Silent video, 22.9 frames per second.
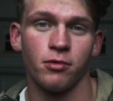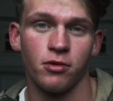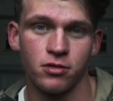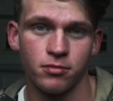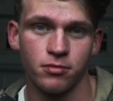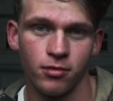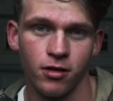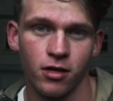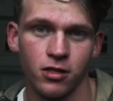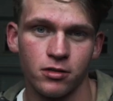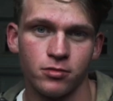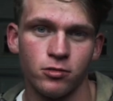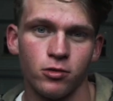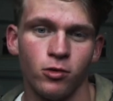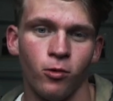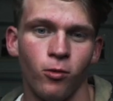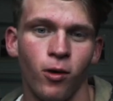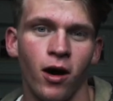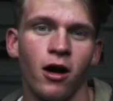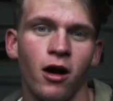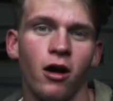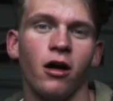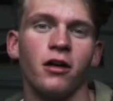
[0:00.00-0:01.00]
person possible
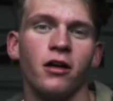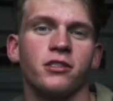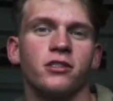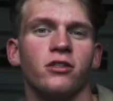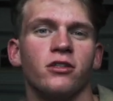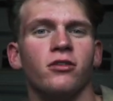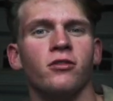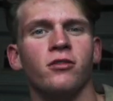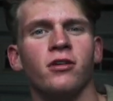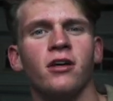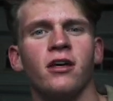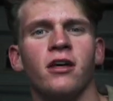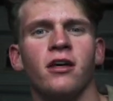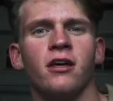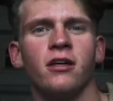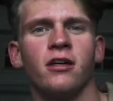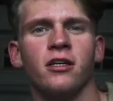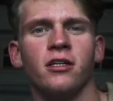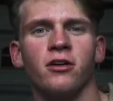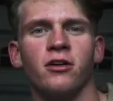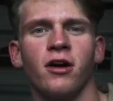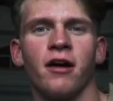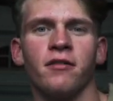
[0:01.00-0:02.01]
while also,
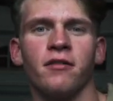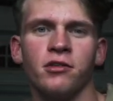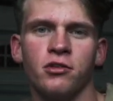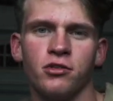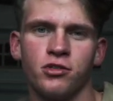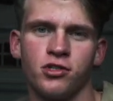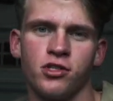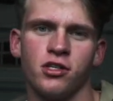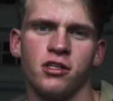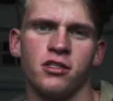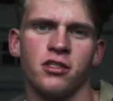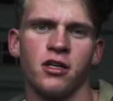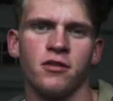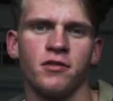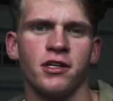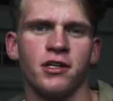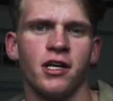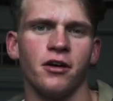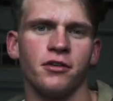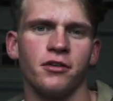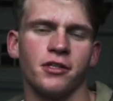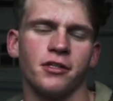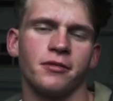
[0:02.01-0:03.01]
having those cheats every
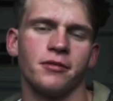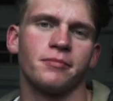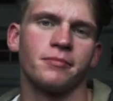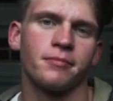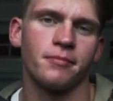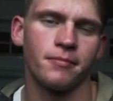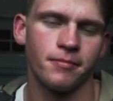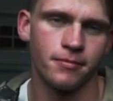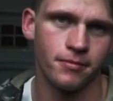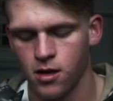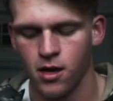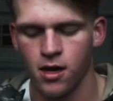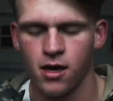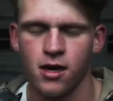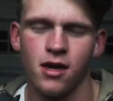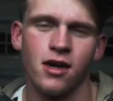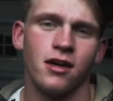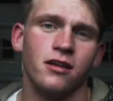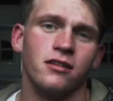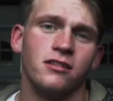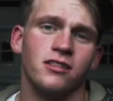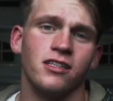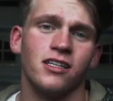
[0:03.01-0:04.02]
now and then.
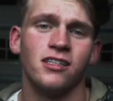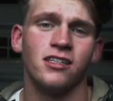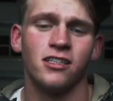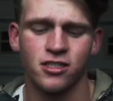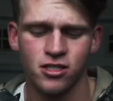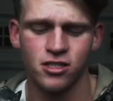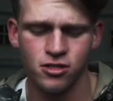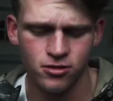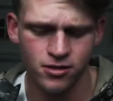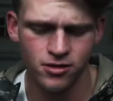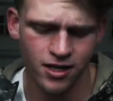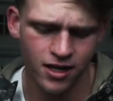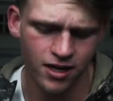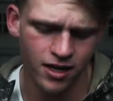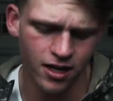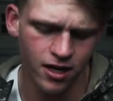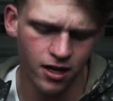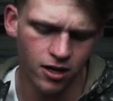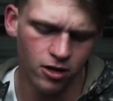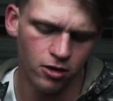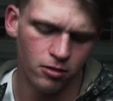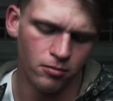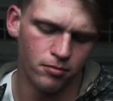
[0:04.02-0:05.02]
And to end this Q&A
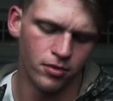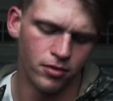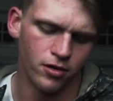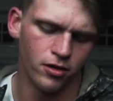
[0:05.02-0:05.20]
out,